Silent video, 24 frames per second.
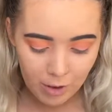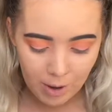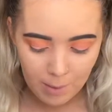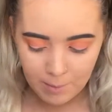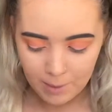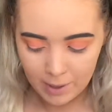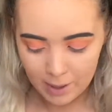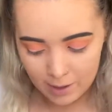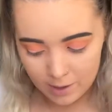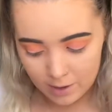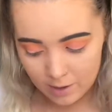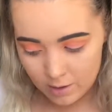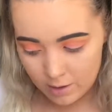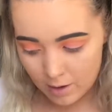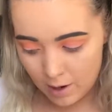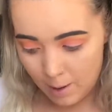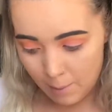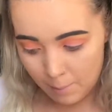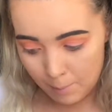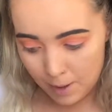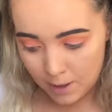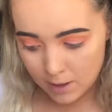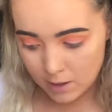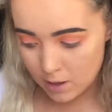I mean,
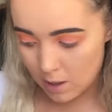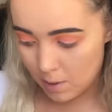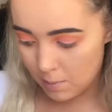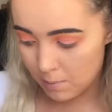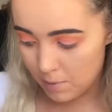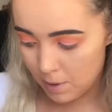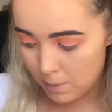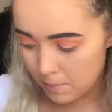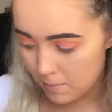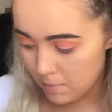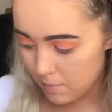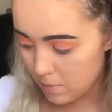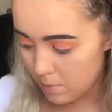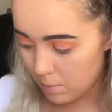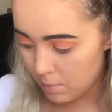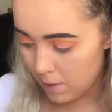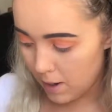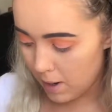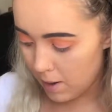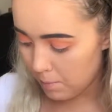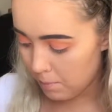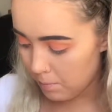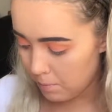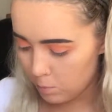I mucked up my,
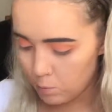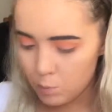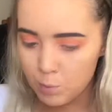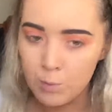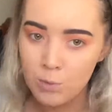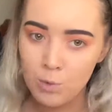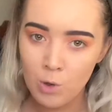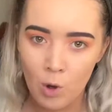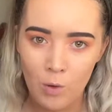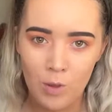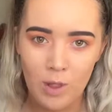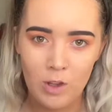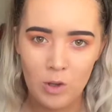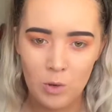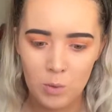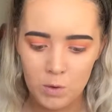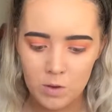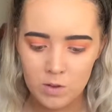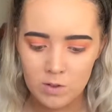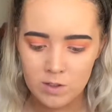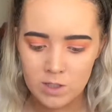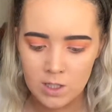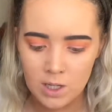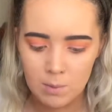not that you
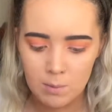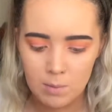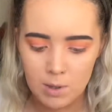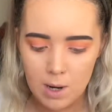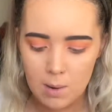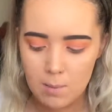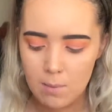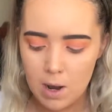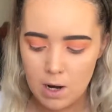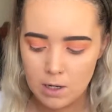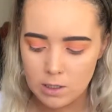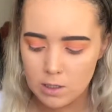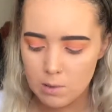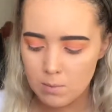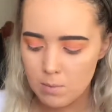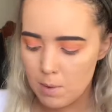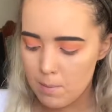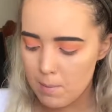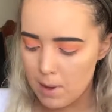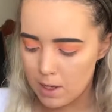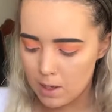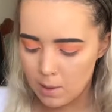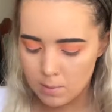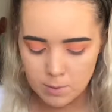would have seen, but I mucked up my
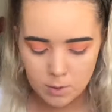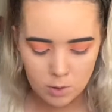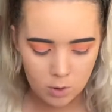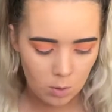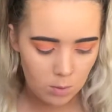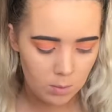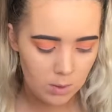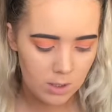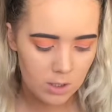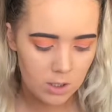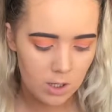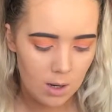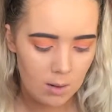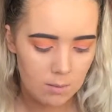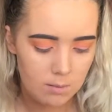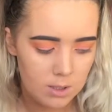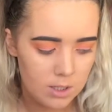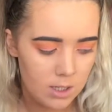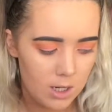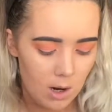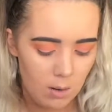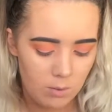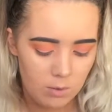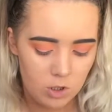makeup so many times
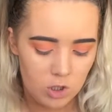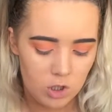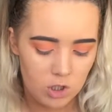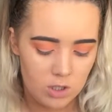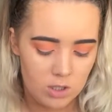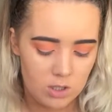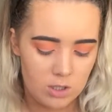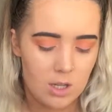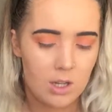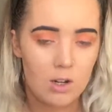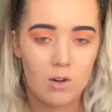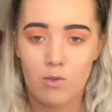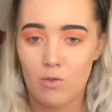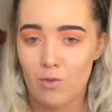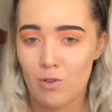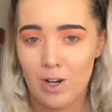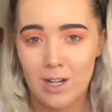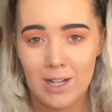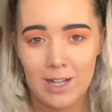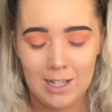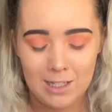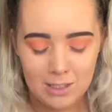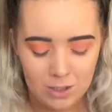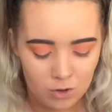that I was just in a
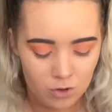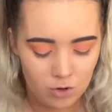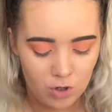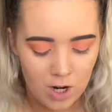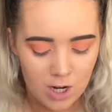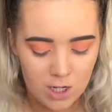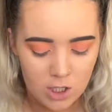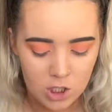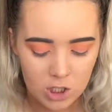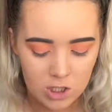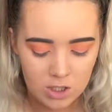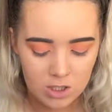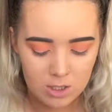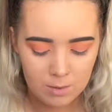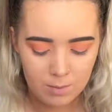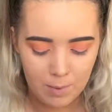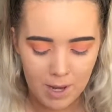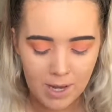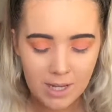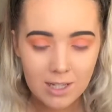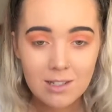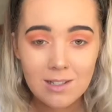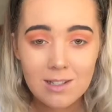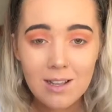really strange
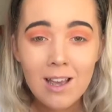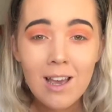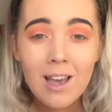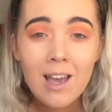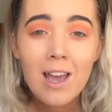headspace.